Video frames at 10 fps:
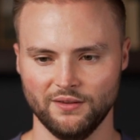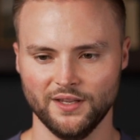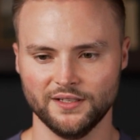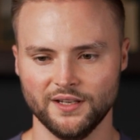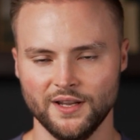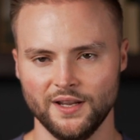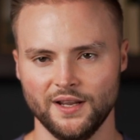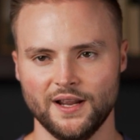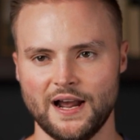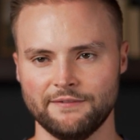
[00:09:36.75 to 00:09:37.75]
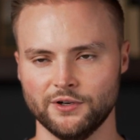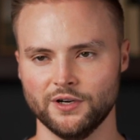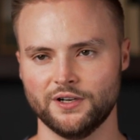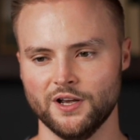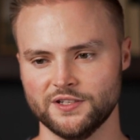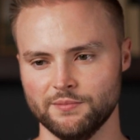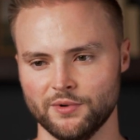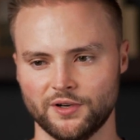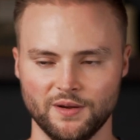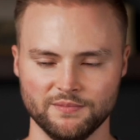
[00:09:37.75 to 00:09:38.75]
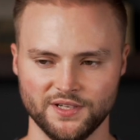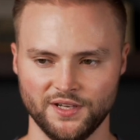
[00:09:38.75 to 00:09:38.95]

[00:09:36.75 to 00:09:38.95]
Like after a customer comes